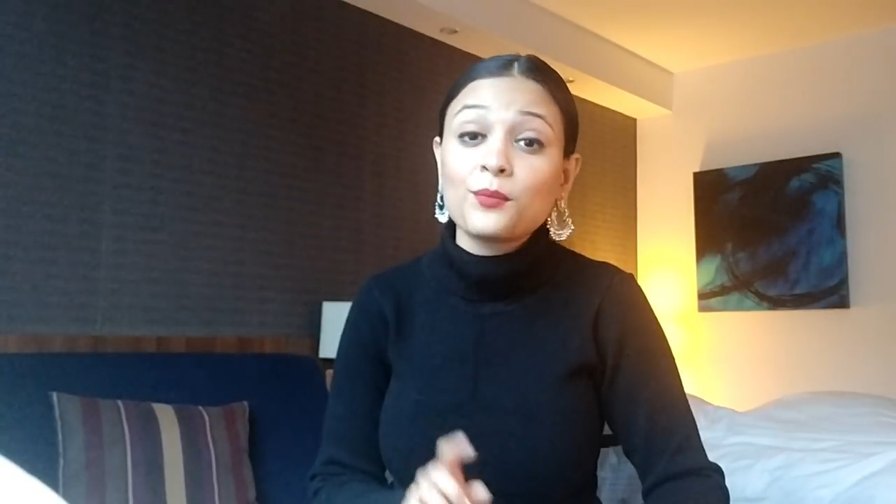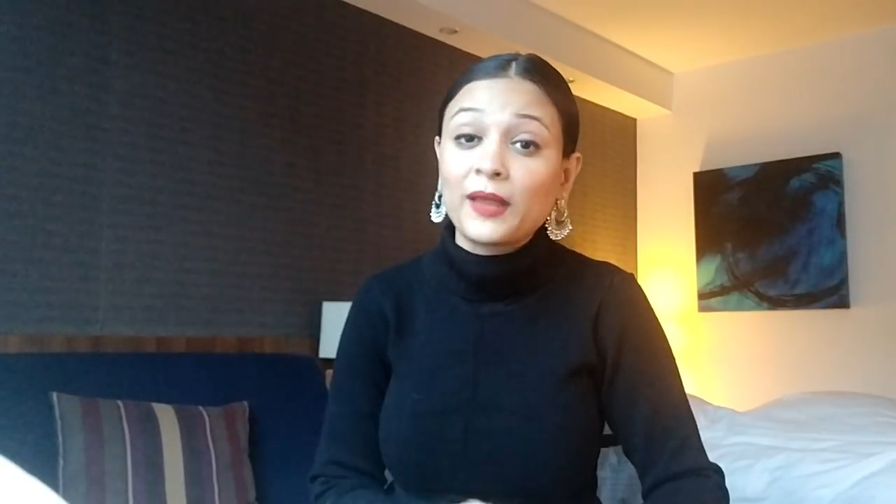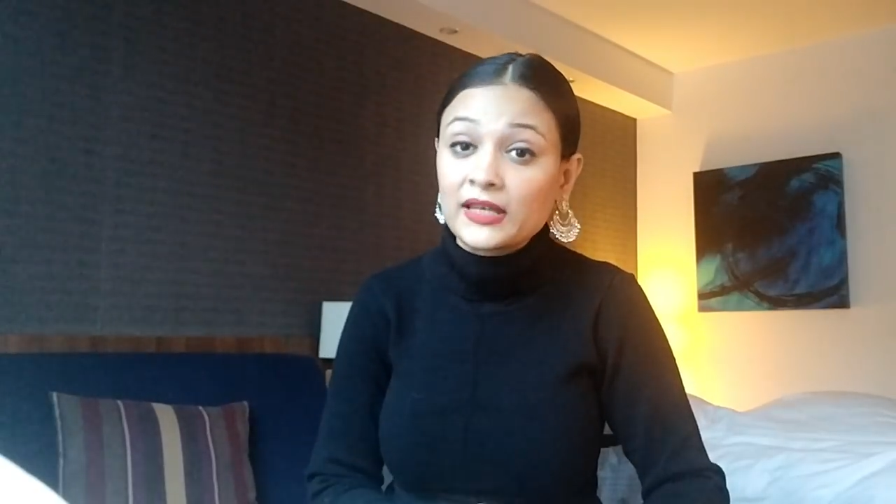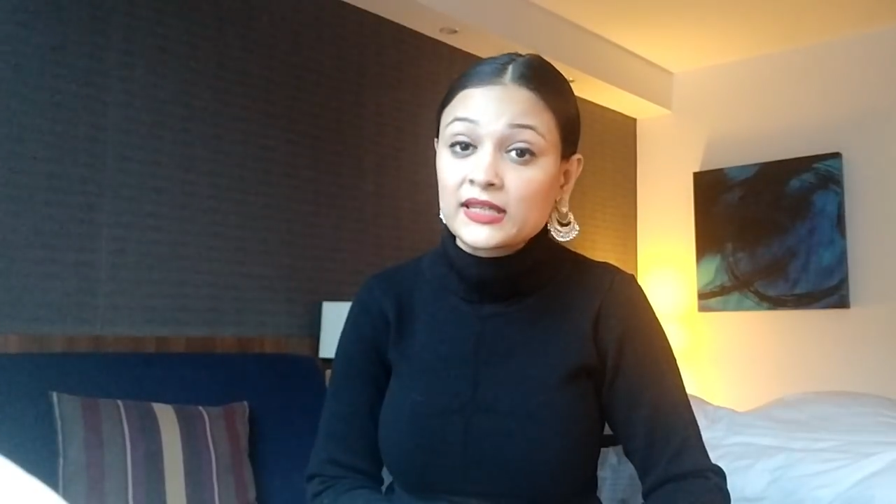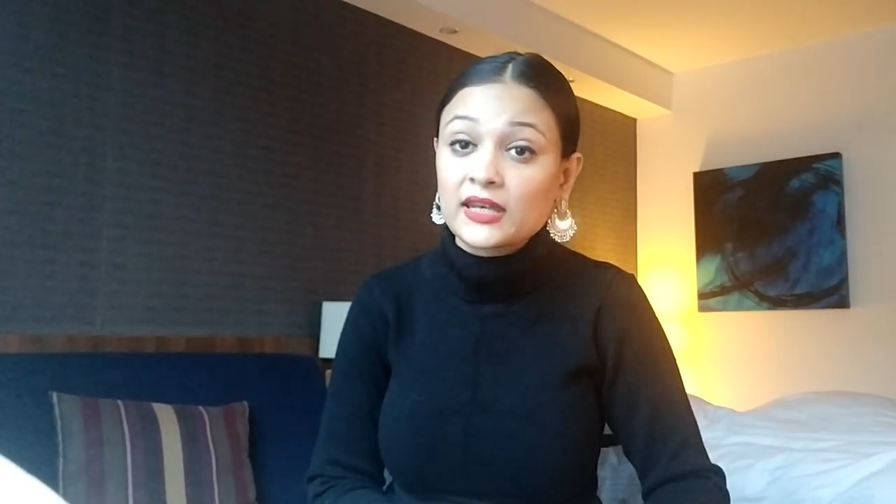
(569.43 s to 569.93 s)

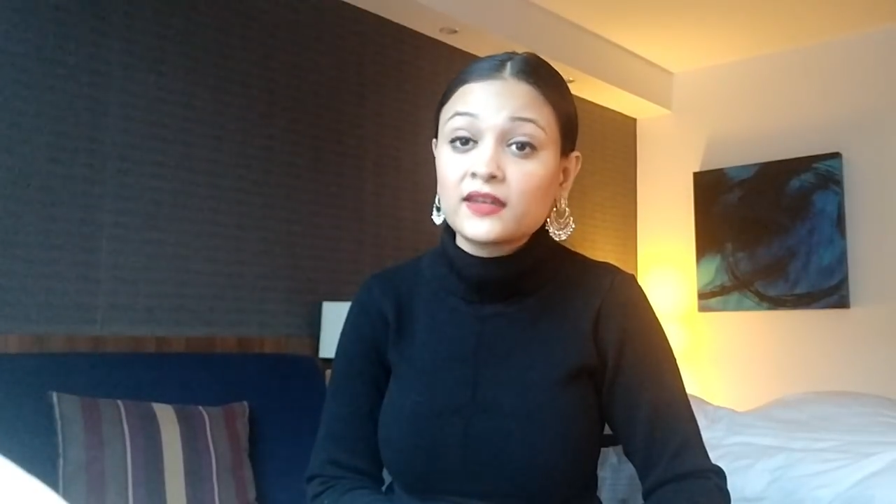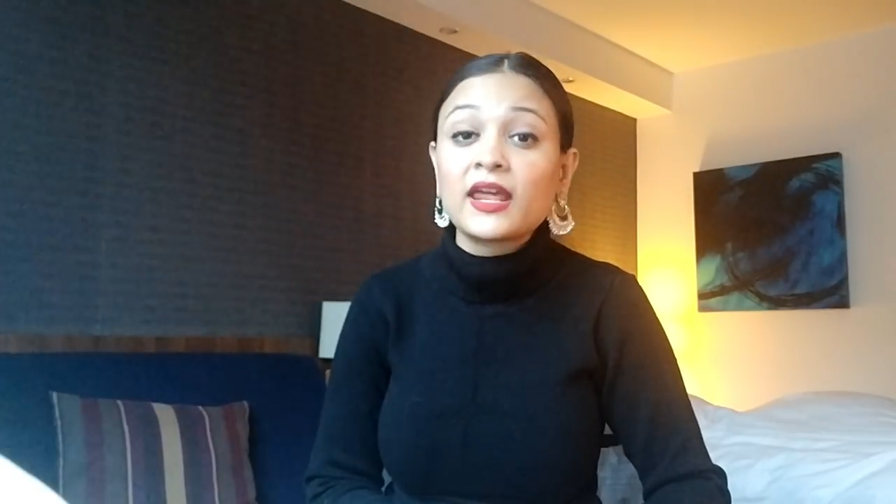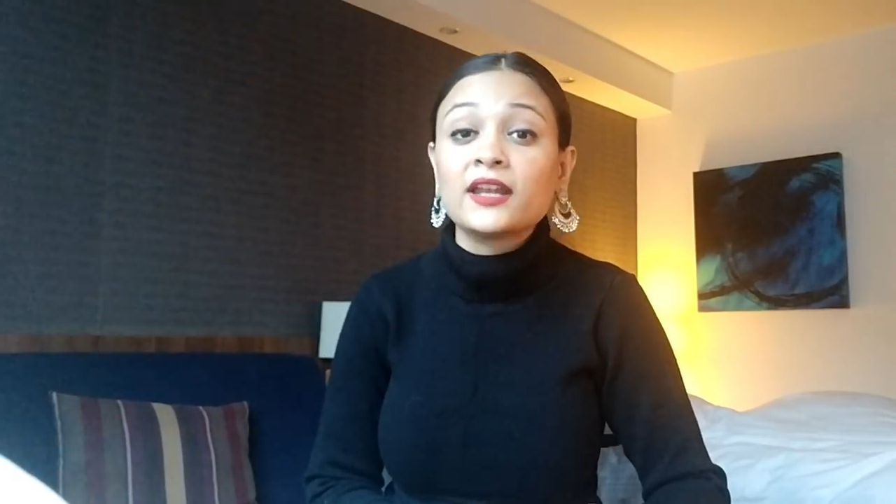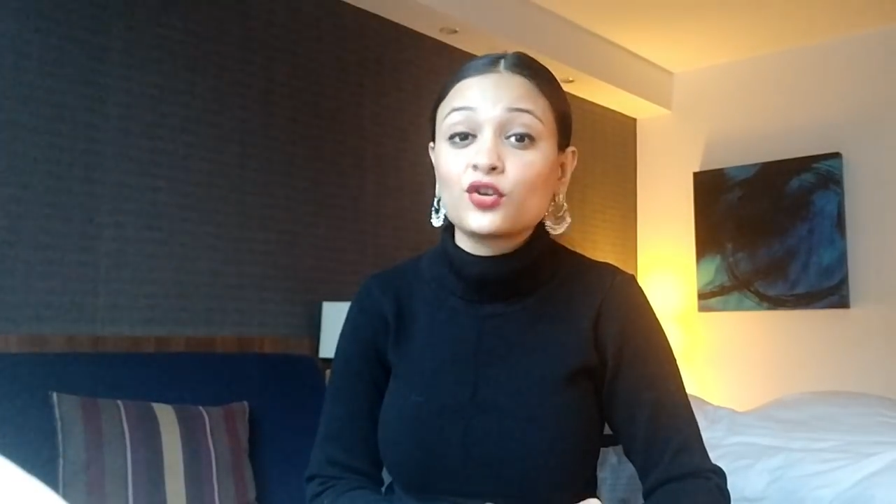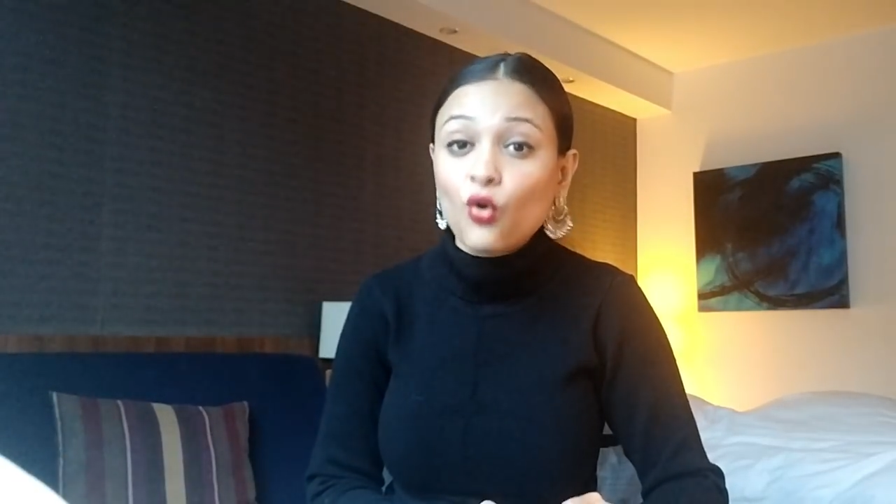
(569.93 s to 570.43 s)
maintain
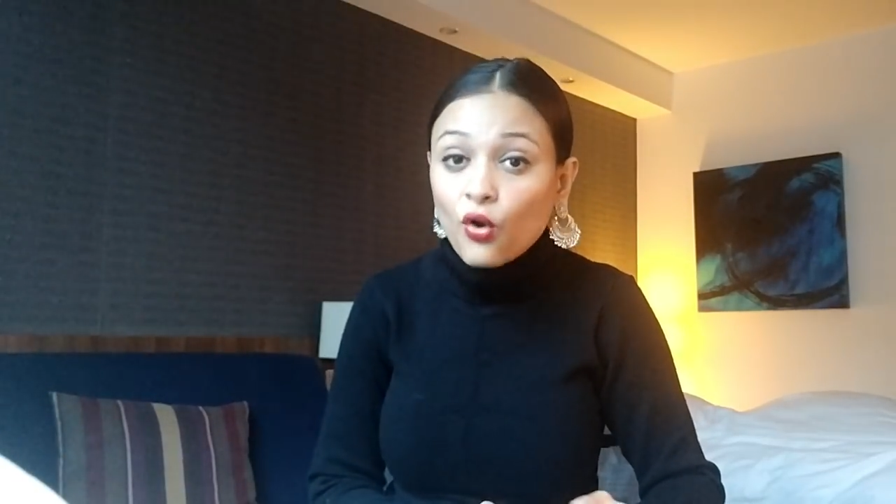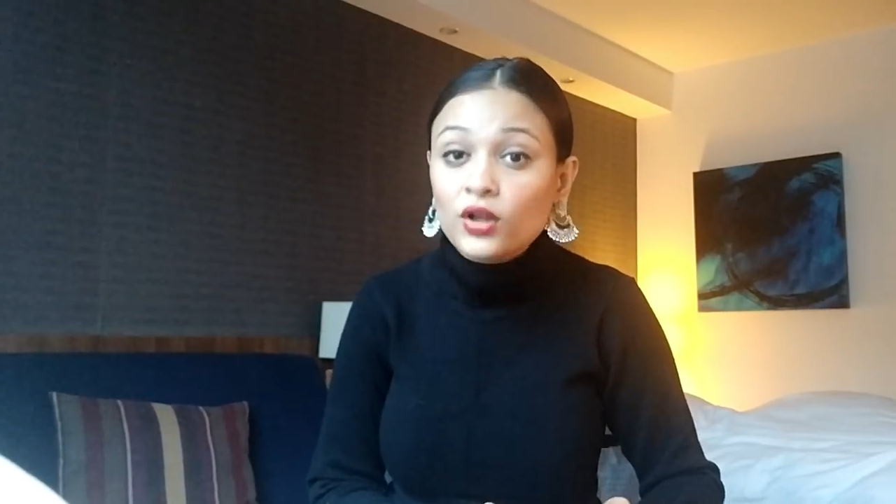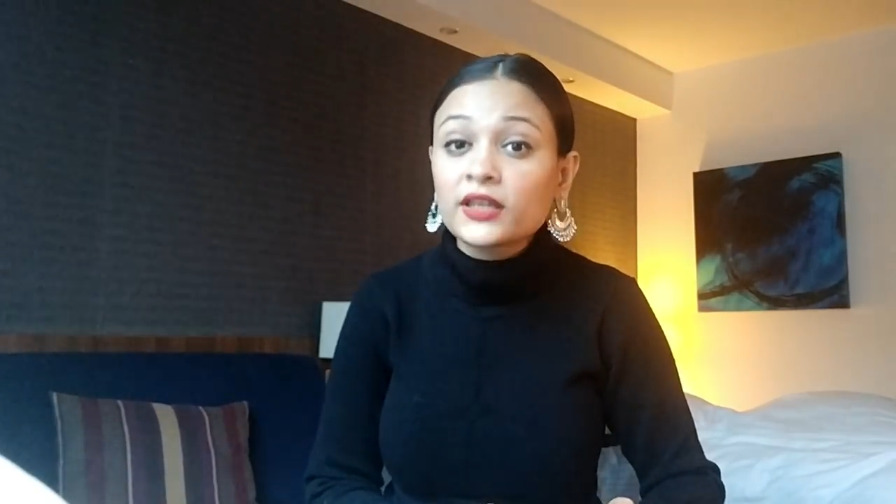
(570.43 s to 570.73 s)
it at all